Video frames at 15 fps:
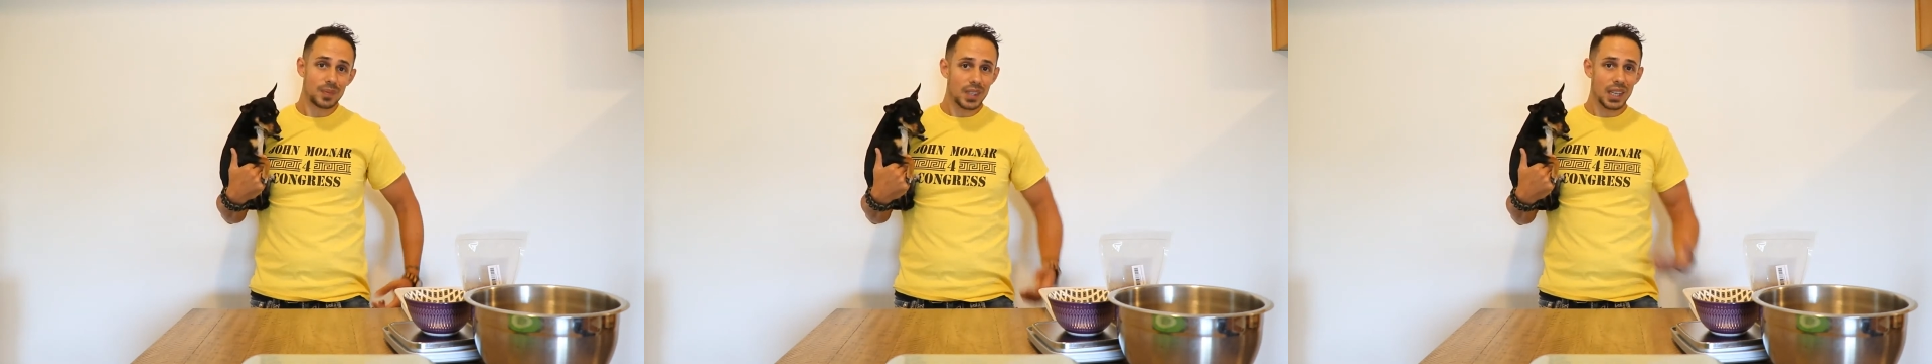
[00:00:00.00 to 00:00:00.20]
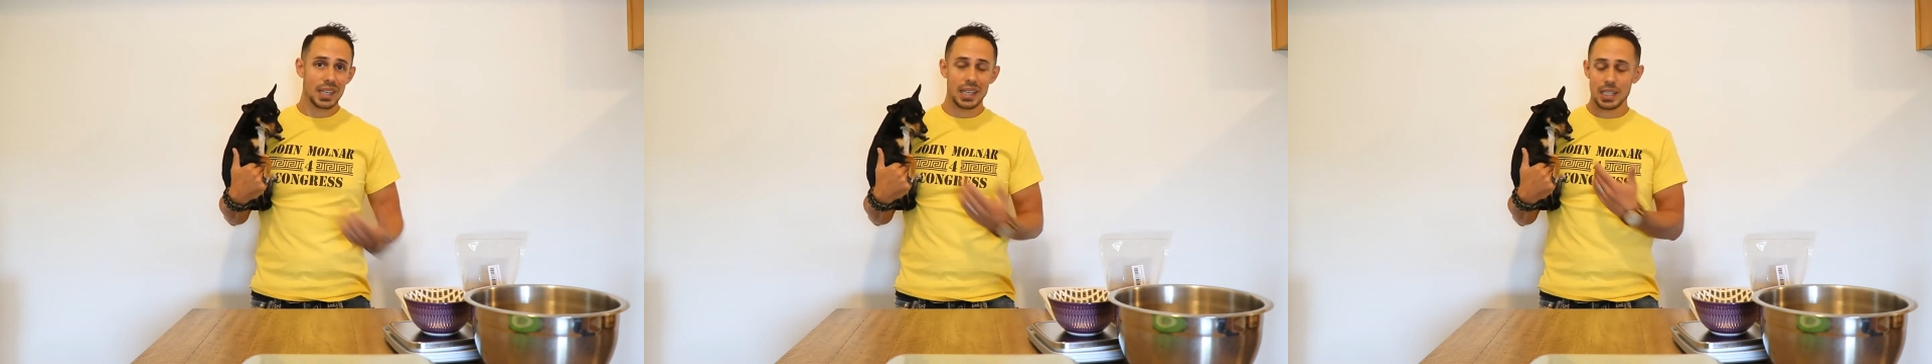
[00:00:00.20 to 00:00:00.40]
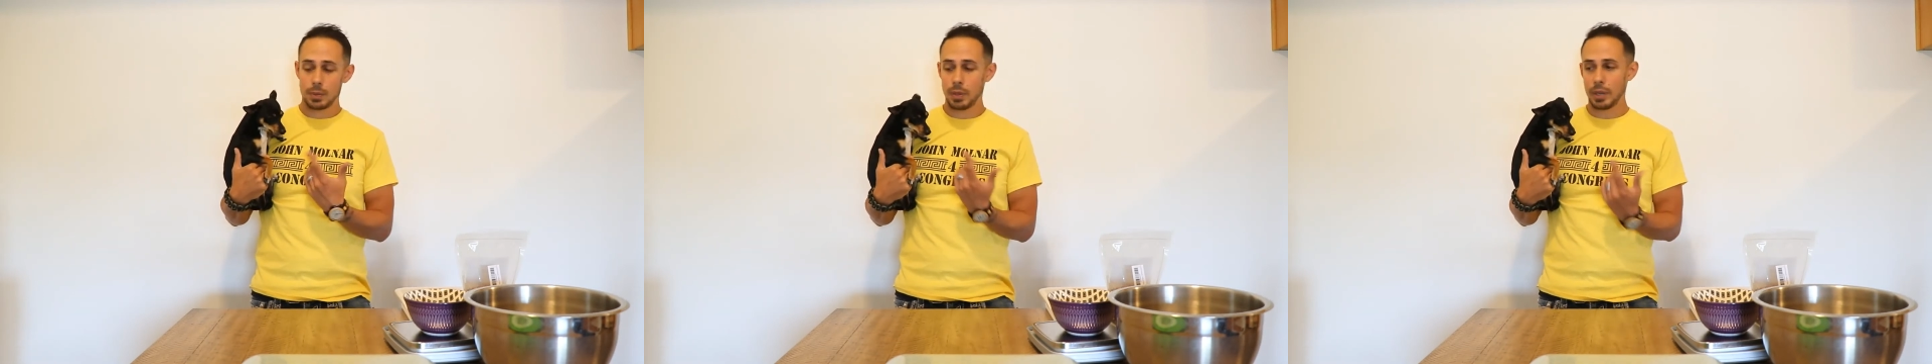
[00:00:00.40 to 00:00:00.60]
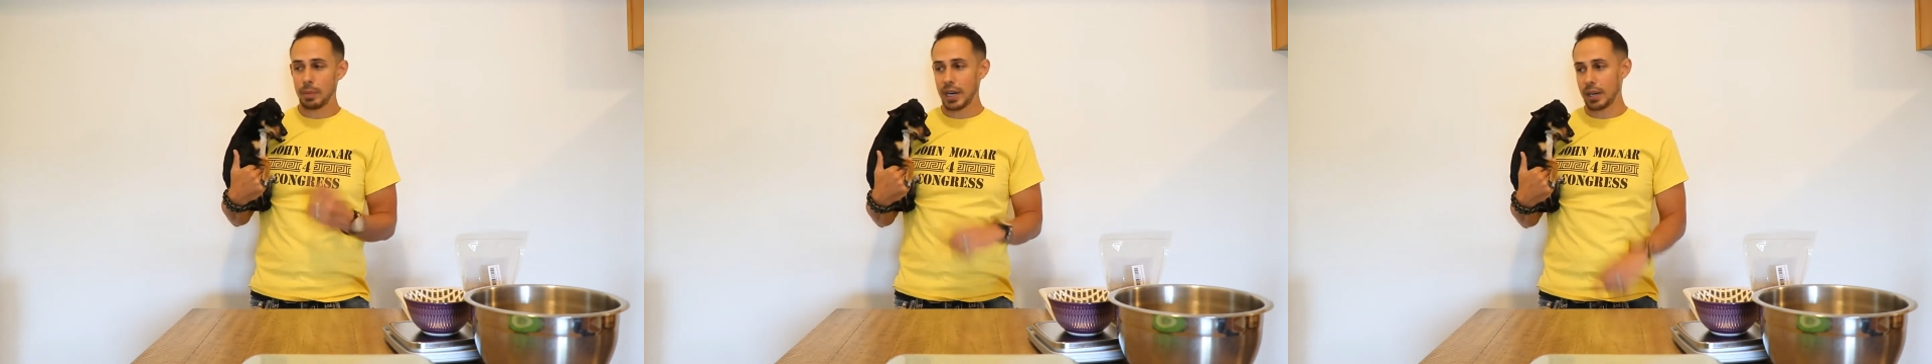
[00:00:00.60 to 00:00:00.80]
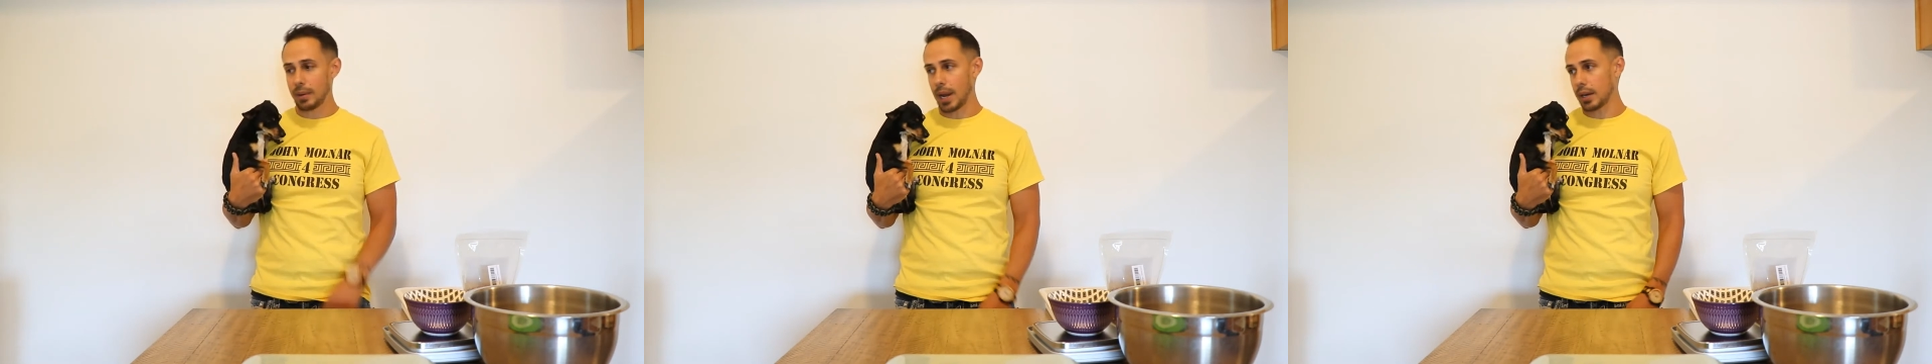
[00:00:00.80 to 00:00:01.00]
He gets bit
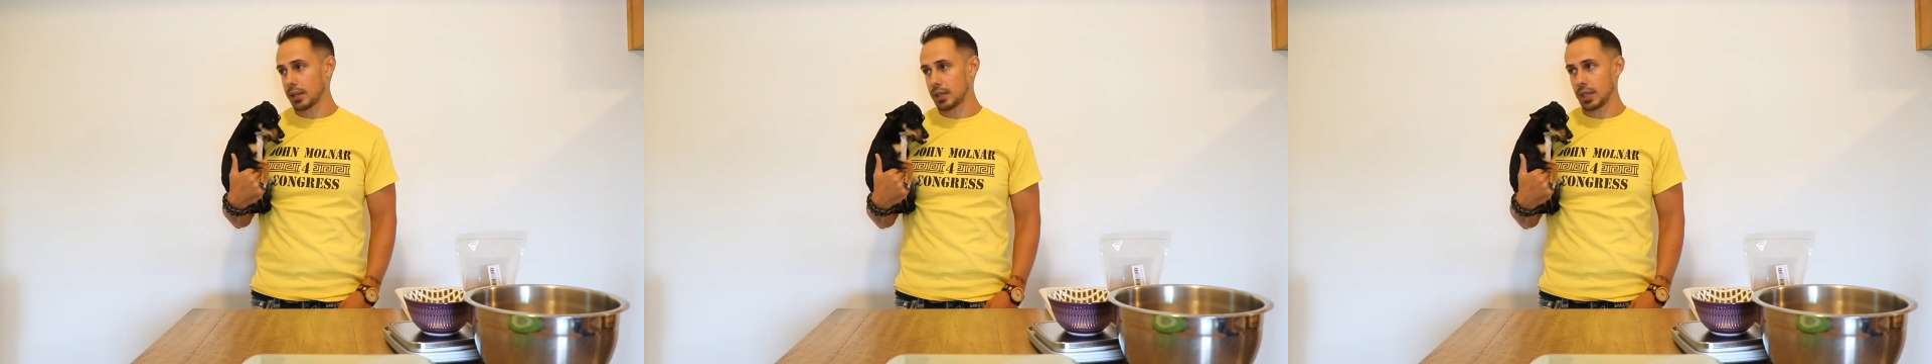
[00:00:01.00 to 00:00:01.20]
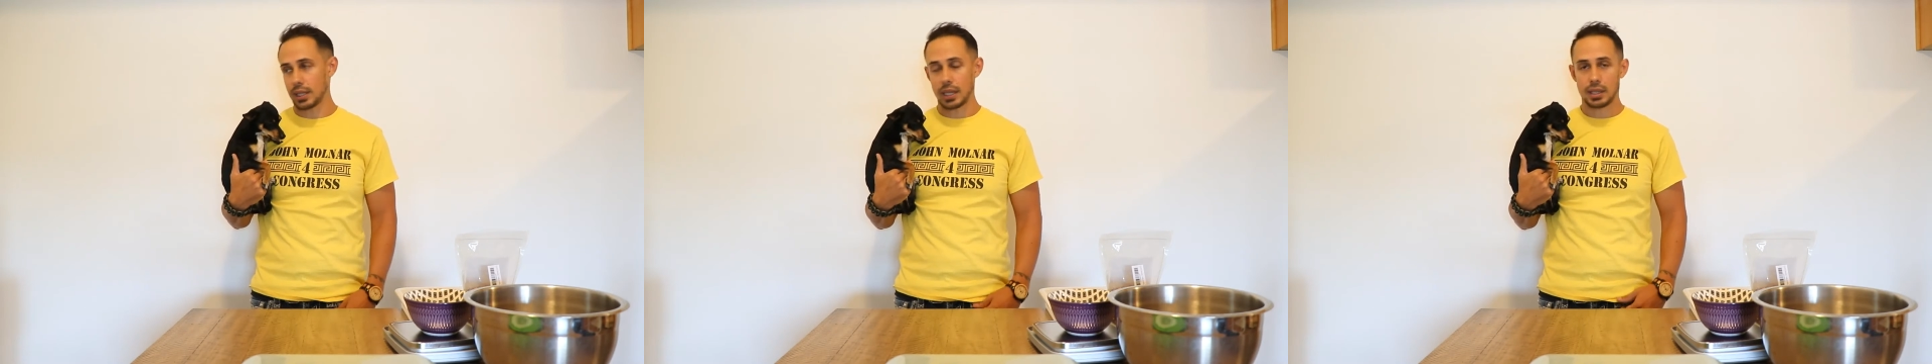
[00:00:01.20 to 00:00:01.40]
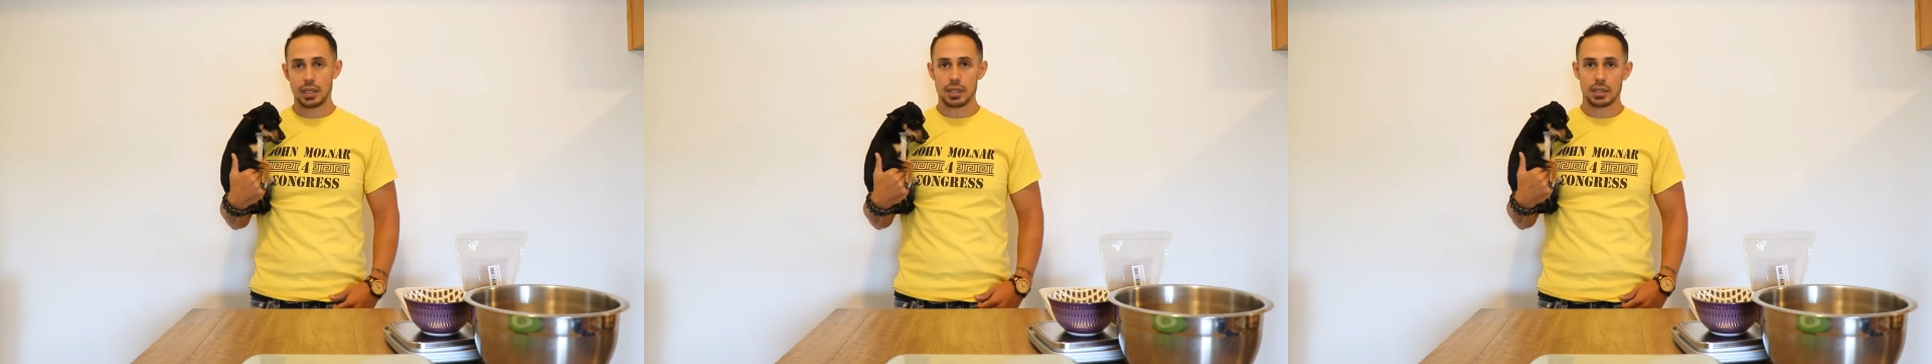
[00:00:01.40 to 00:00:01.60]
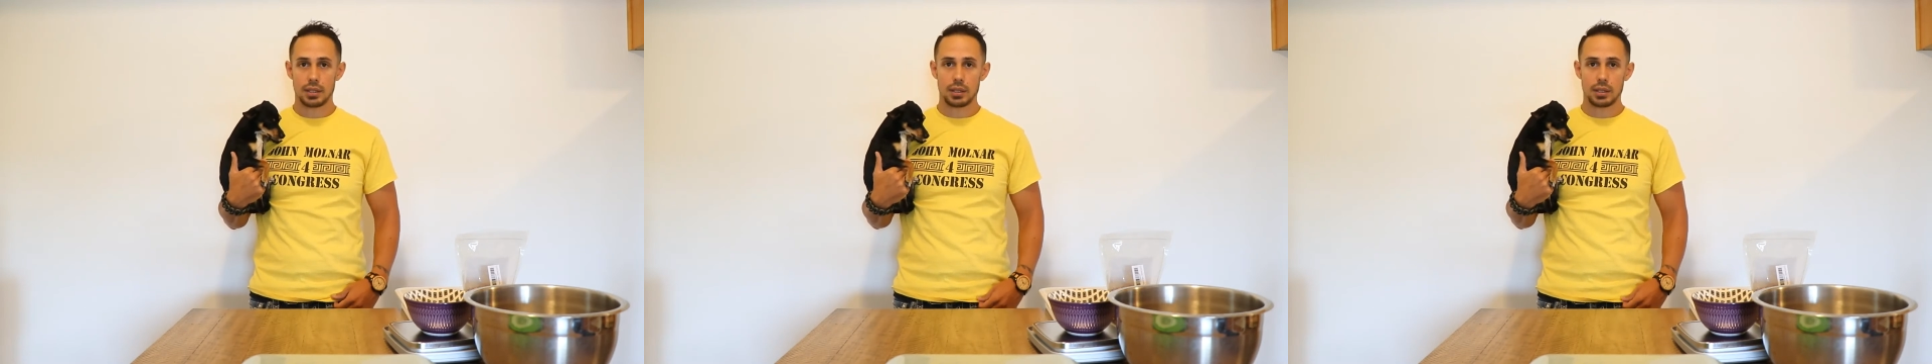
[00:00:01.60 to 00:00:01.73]
by a rattlesnake, that thing's